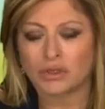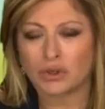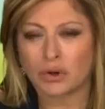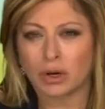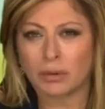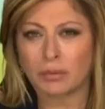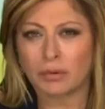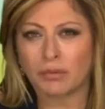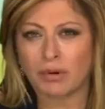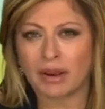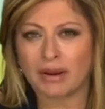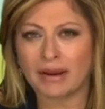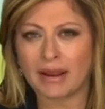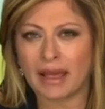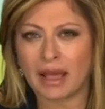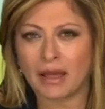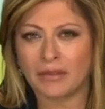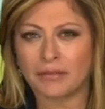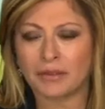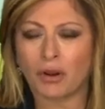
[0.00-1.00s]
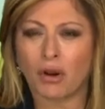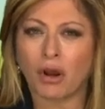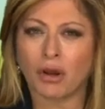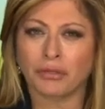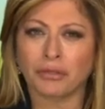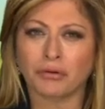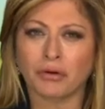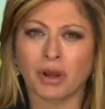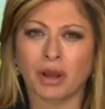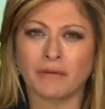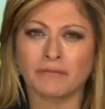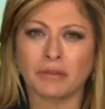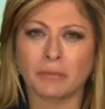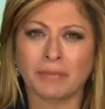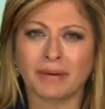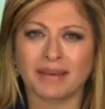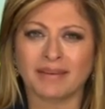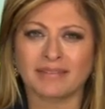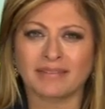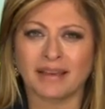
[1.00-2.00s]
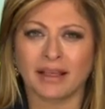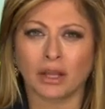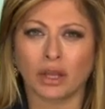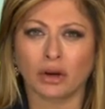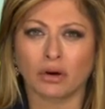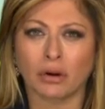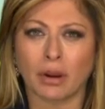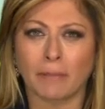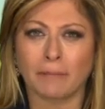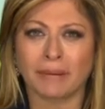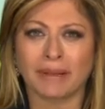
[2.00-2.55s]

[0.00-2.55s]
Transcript: Joining me right now, the author of the bestseller